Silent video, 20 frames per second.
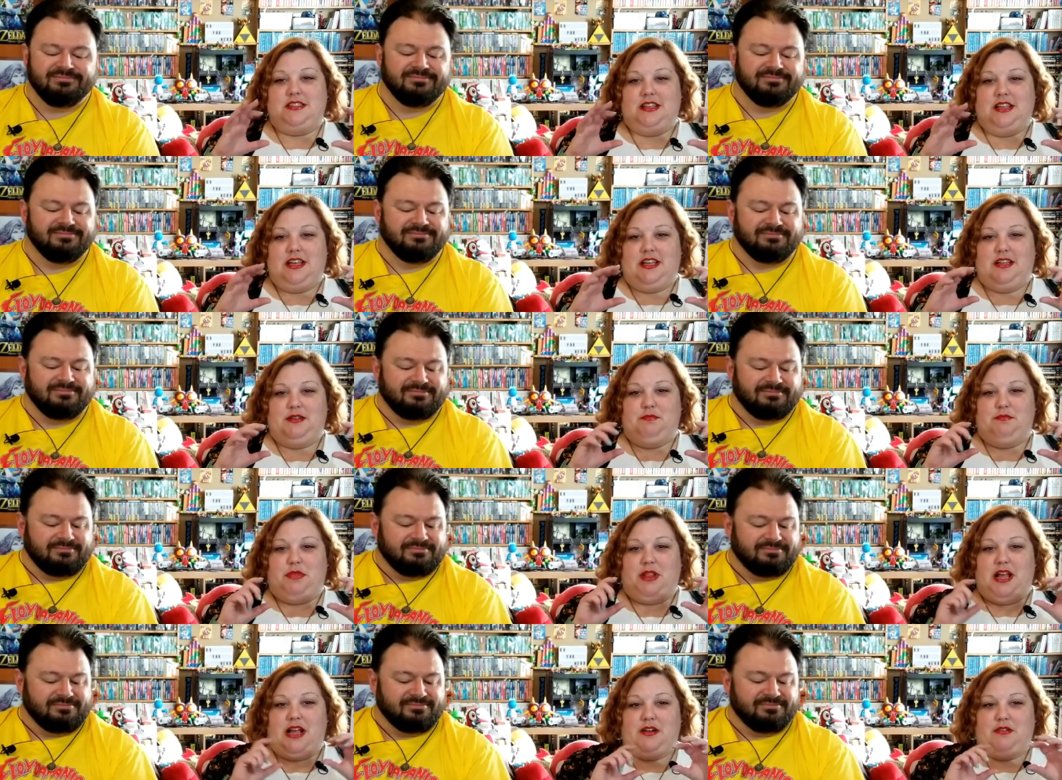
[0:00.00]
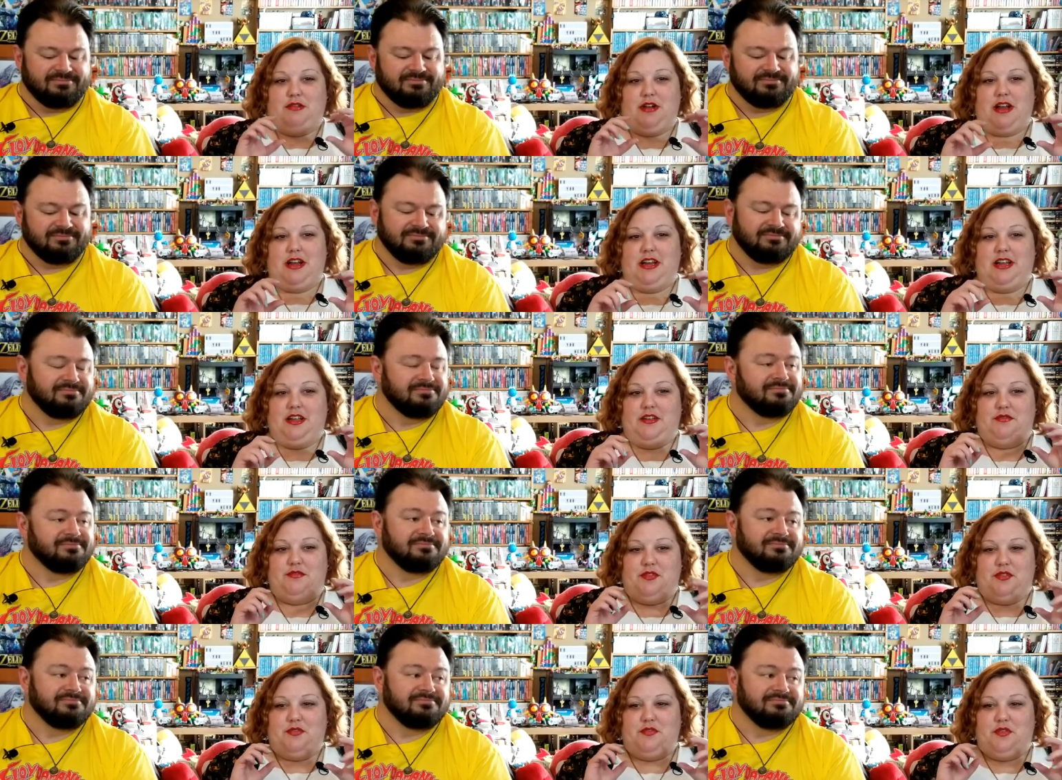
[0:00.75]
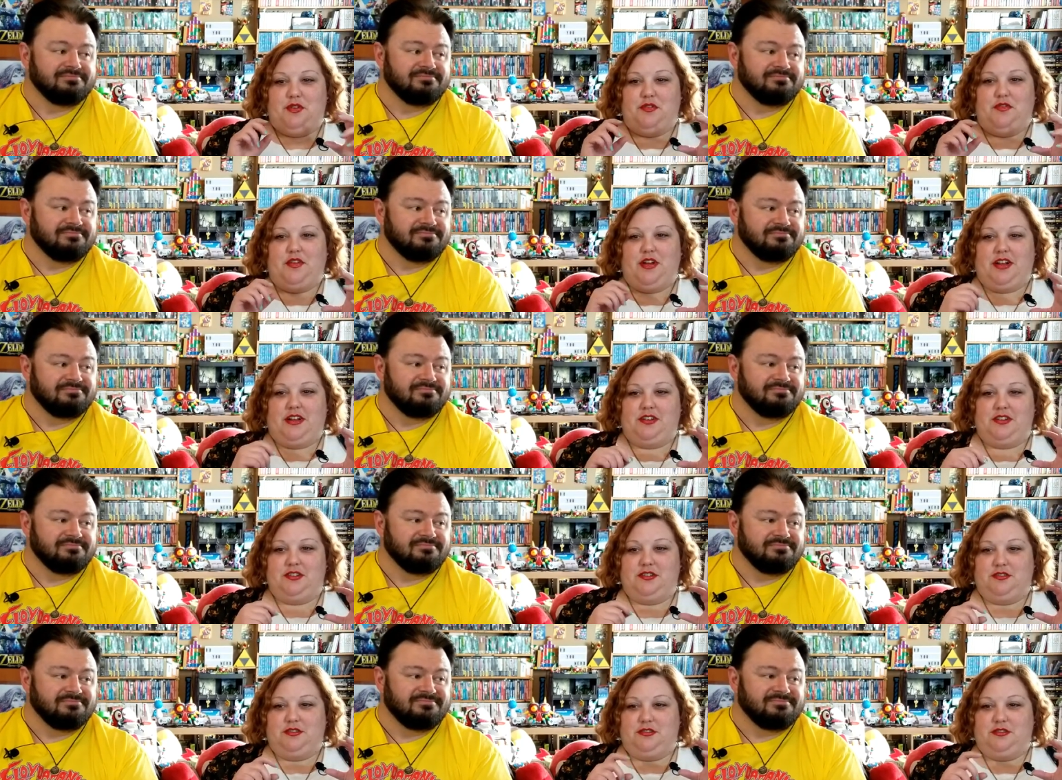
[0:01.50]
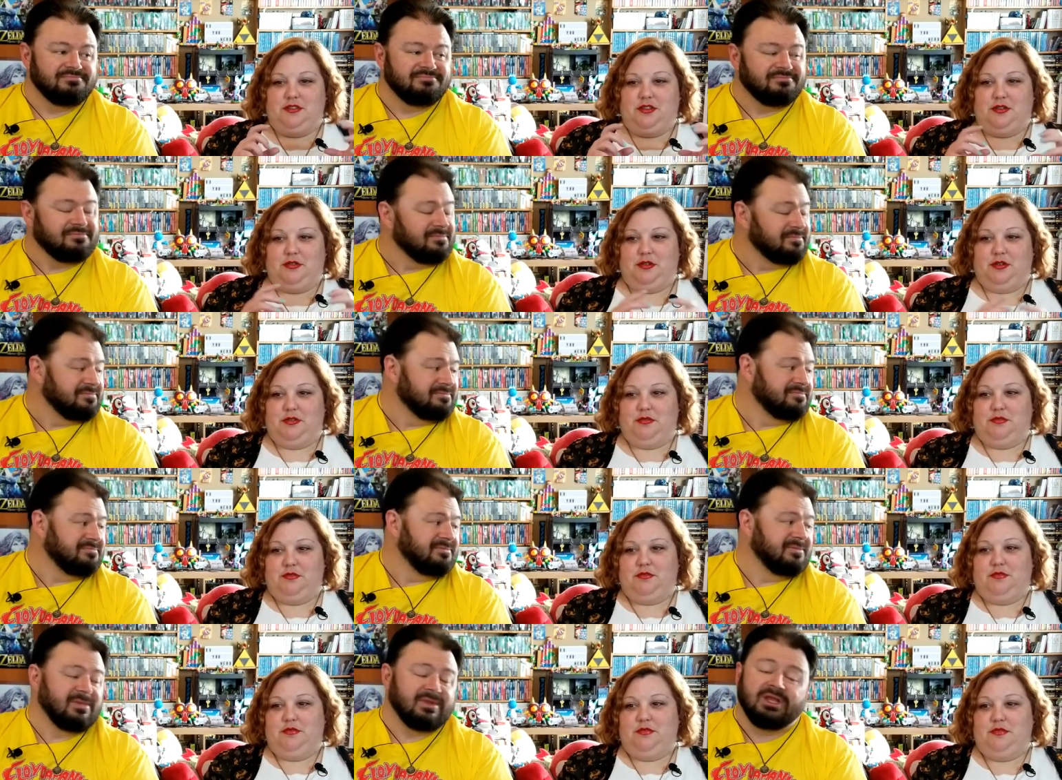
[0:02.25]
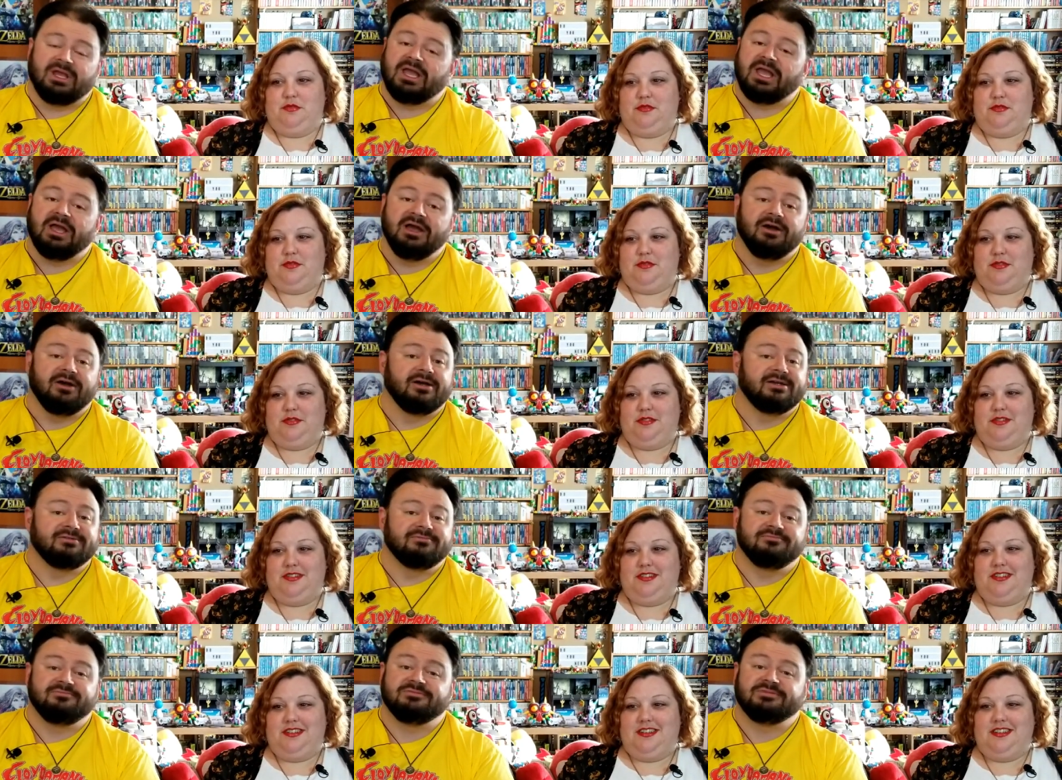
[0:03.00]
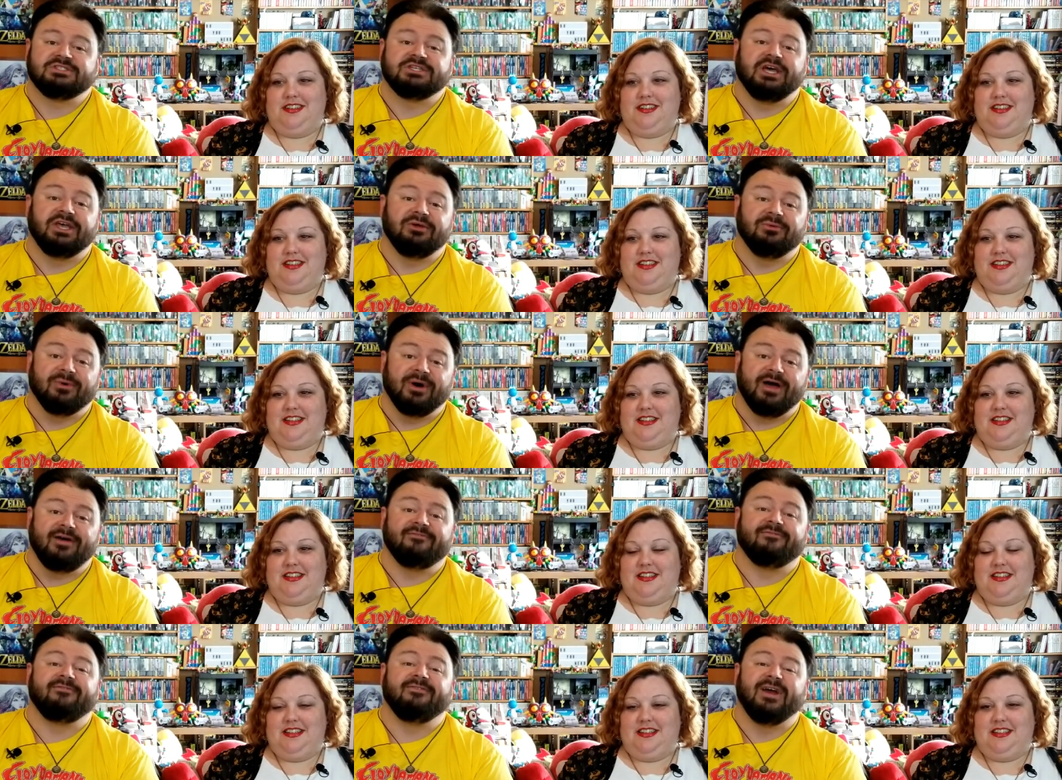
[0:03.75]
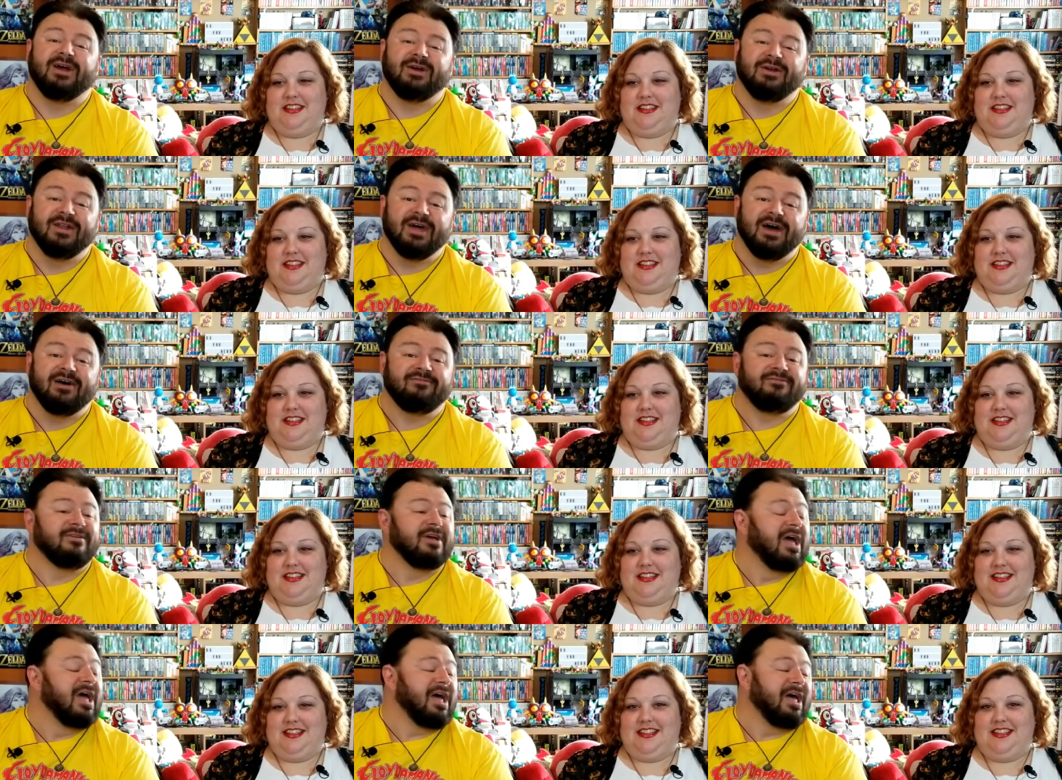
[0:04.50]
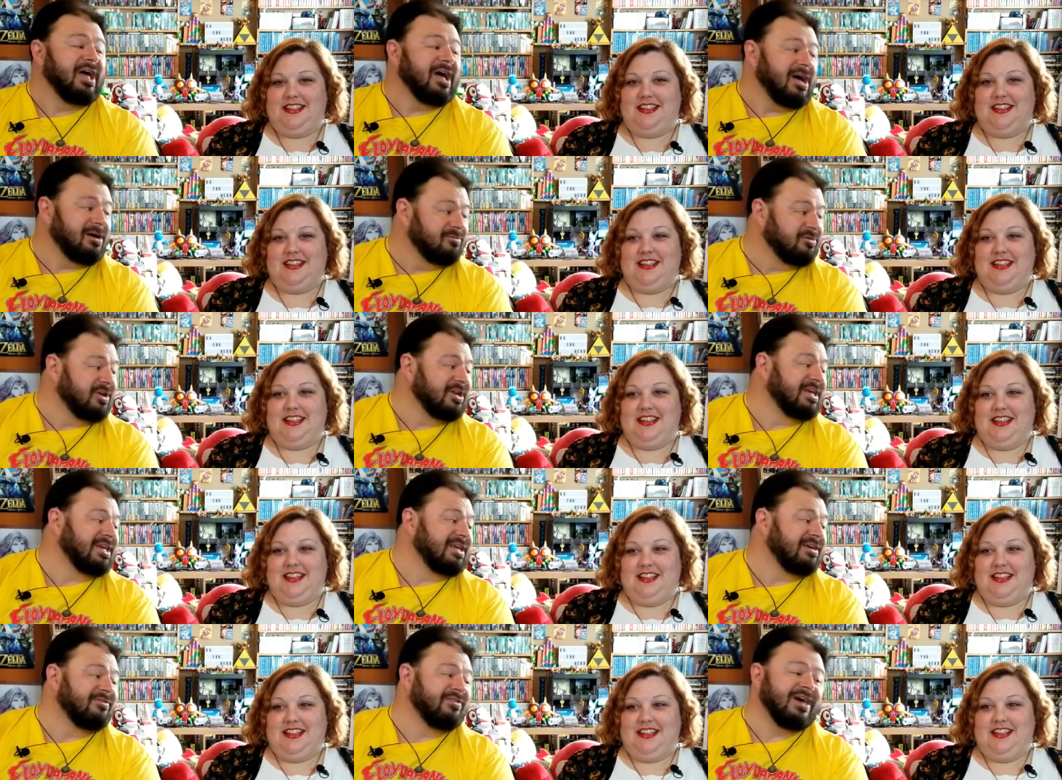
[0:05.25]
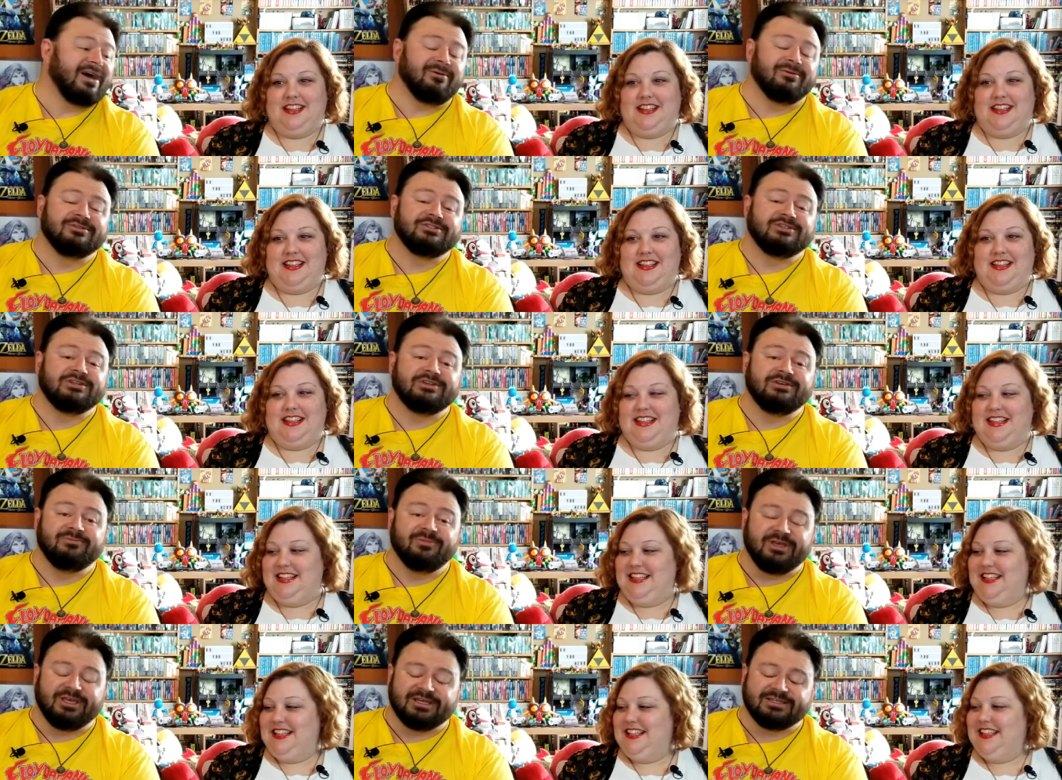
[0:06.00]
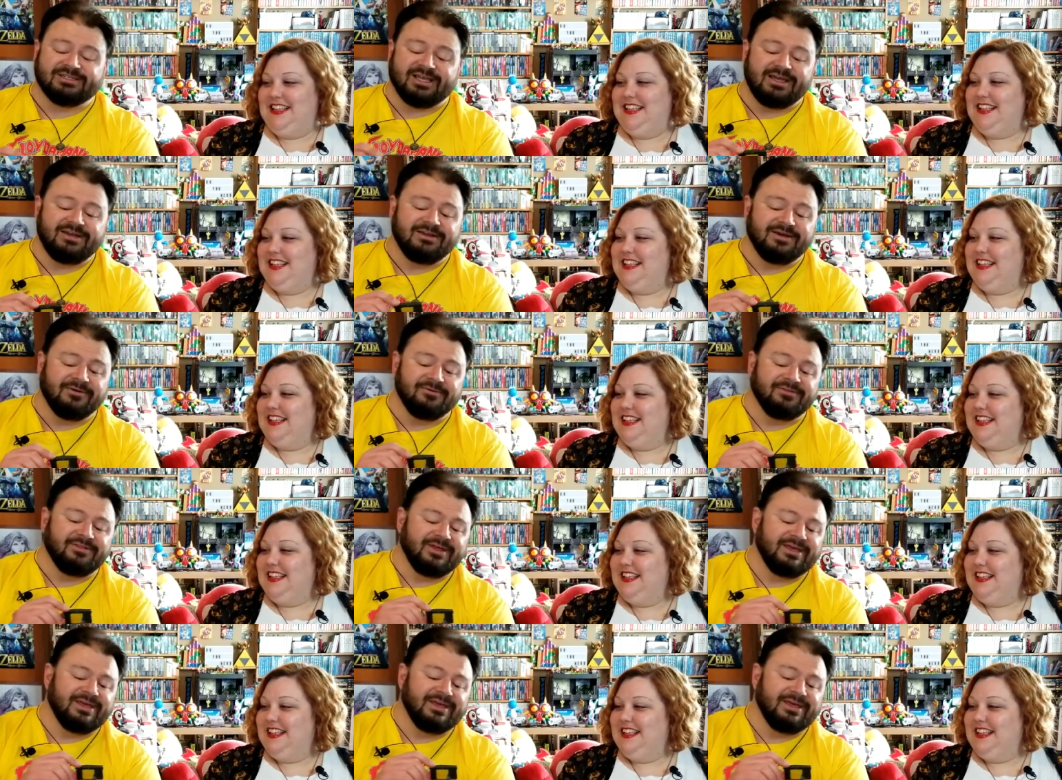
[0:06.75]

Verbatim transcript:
Speaker 1: and black writing of the Fear Factor logo.
Speaker 2: Uh, tell you what, fair enough. I'm going to give that one to you because I don't